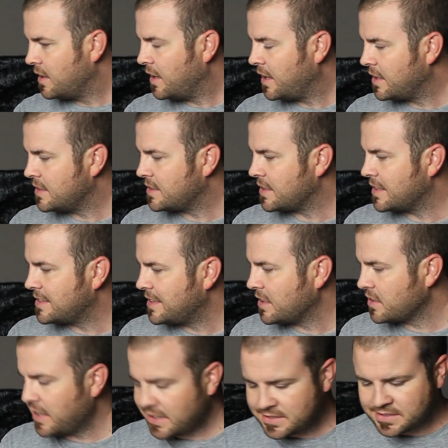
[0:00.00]
And until
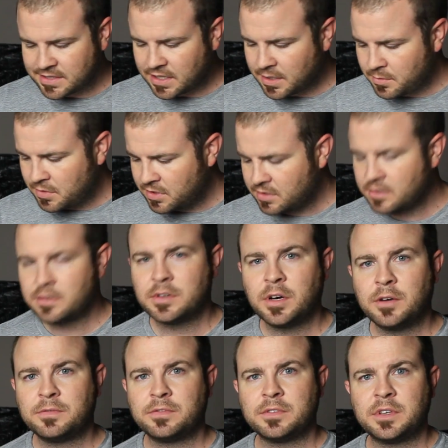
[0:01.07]
next time,
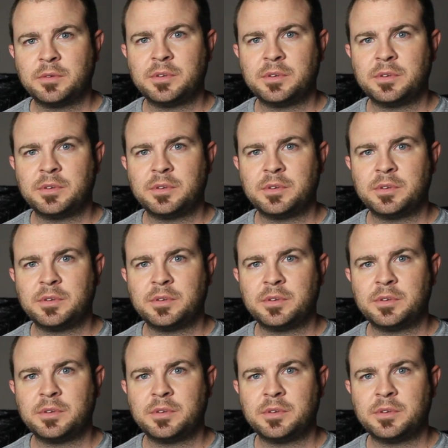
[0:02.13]
Hopefully,